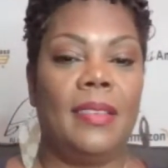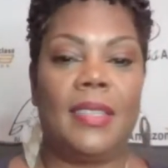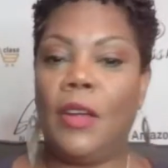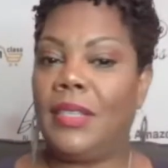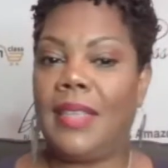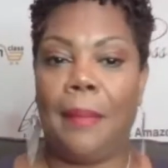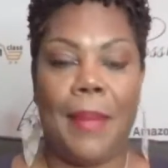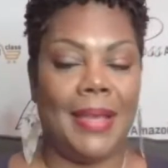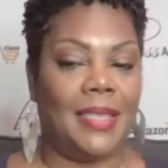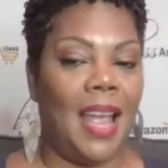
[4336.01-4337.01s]
Then step
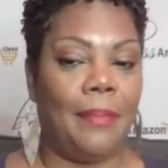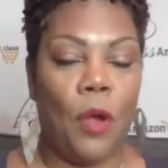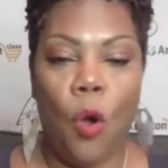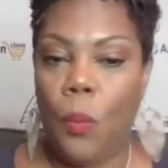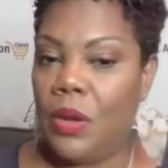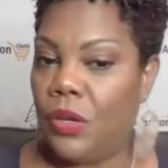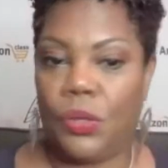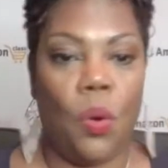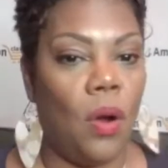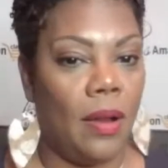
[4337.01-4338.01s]
by step, open your
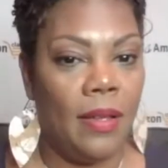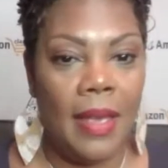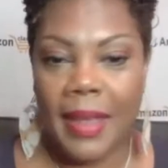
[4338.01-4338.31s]
store,